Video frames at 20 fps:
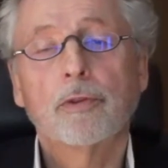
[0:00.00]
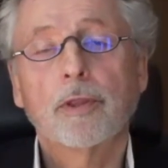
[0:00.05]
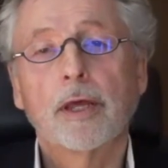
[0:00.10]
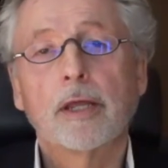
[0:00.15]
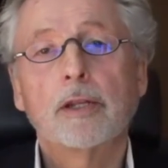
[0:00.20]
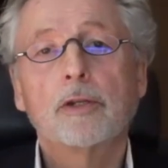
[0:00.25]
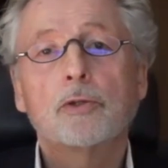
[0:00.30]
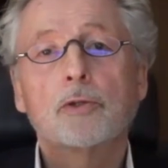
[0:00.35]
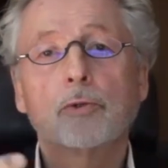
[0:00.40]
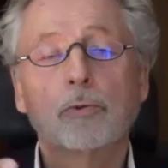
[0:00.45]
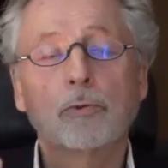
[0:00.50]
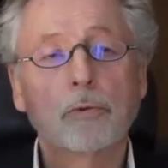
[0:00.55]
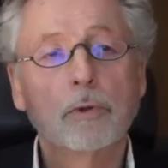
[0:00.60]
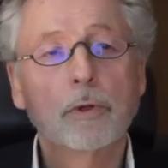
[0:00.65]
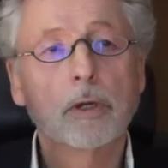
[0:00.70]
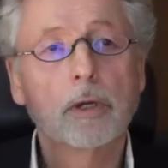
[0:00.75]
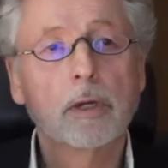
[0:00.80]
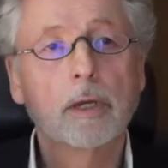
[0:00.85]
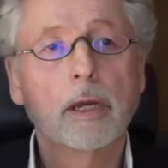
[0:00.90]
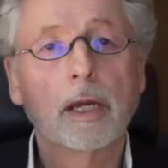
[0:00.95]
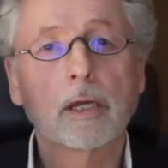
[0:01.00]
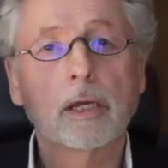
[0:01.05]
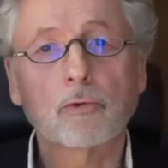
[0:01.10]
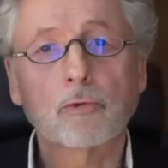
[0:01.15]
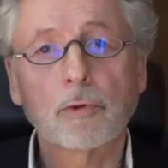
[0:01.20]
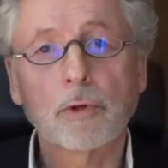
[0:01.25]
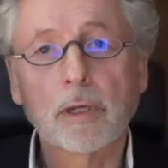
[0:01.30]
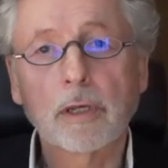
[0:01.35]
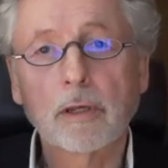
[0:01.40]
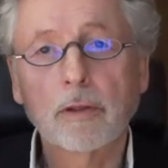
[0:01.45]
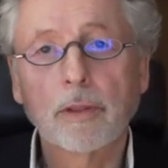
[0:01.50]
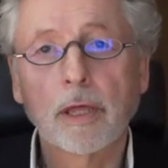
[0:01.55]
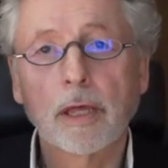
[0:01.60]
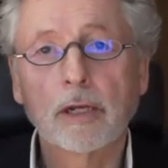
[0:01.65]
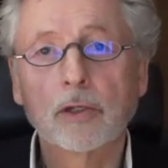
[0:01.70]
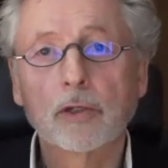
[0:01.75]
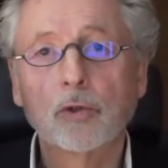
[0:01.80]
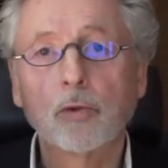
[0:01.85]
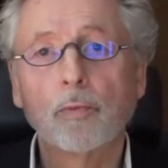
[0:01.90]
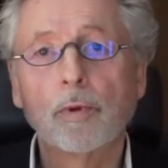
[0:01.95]
then you agree
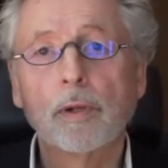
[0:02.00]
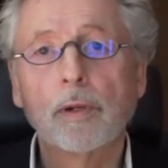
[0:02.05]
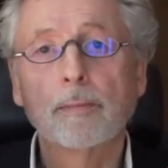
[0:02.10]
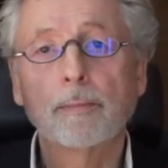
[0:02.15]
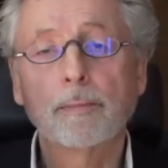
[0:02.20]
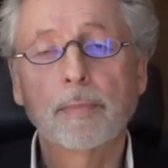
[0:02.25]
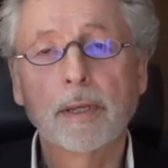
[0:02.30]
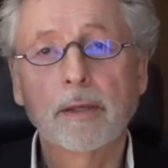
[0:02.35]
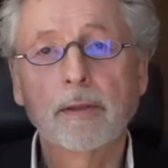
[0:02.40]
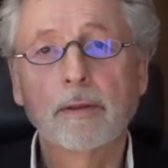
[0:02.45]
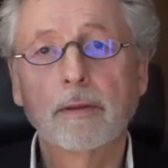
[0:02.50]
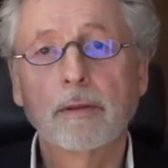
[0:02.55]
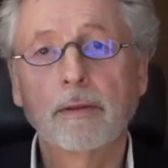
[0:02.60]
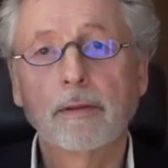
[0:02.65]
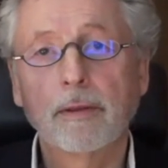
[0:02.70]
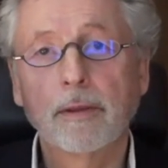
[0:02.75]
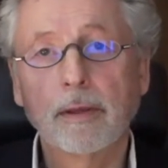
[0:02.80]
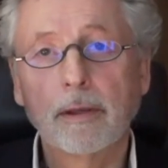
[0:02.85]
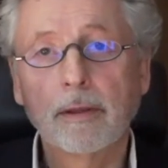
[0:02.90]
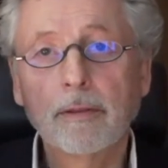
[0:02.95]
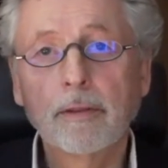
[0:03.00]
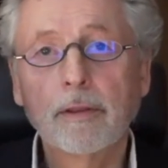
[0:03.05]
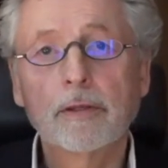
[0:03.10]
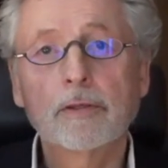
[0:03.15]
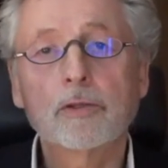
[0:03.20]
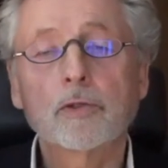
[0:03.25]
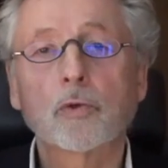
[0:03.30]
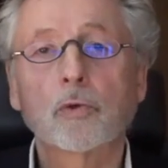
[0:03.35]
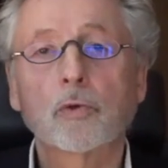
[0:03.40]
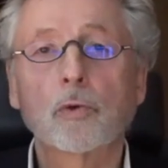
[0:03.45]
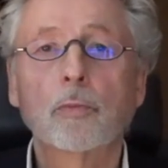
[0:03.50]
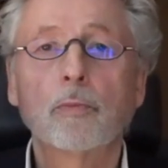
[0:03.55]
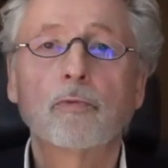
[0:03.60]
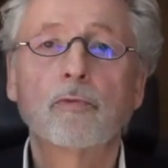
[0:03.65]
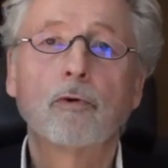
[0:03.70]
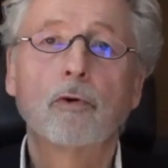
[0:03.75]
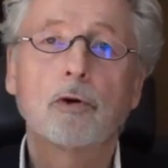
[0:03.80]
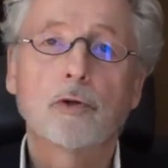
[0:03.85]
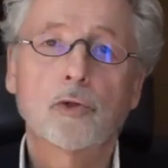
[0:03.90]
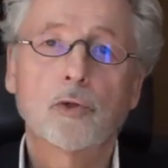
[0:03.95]
that you will be in this group
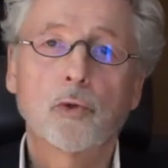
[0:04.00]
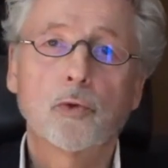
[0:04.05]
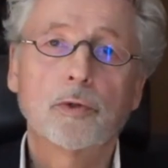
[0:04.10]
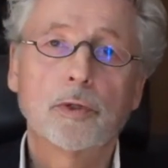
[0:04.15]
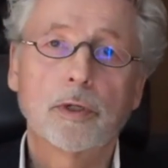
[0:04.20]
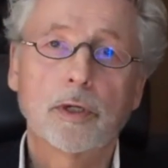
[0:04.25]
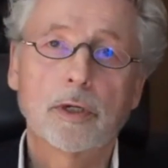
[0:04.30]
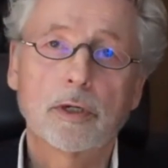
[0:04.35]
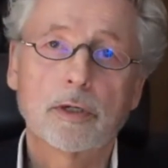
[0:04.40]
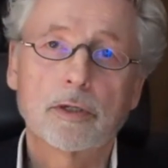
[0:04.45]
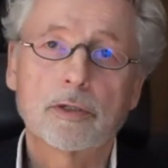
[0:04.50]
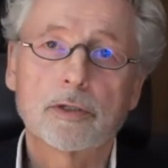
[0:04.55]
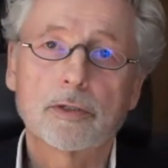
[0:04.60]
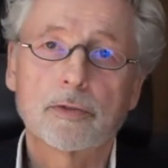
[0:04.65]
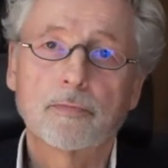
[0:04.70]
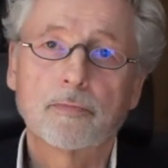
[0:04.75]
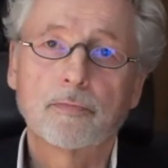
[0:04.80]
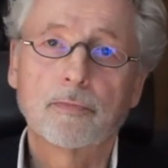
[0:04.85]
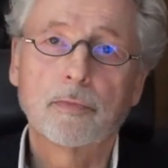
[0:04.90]
for 2 years.